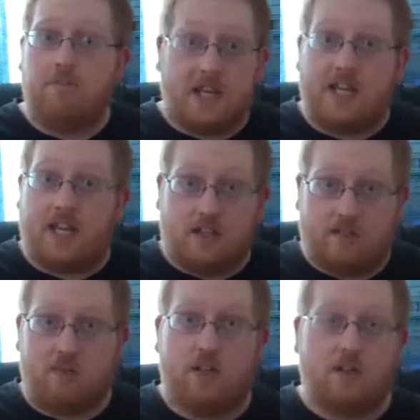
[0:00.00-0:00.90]

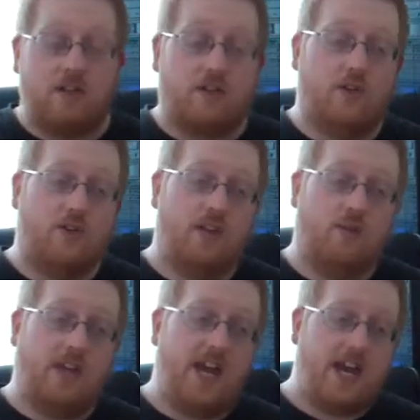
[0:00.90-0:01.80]

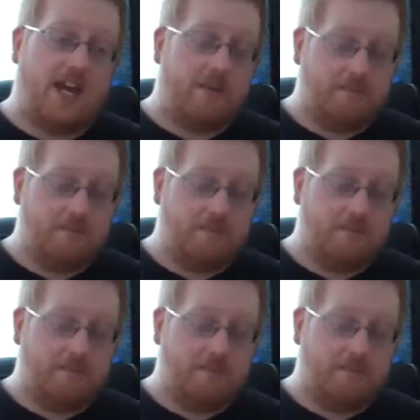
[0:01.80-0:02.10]
bigcalsworld.co.uk.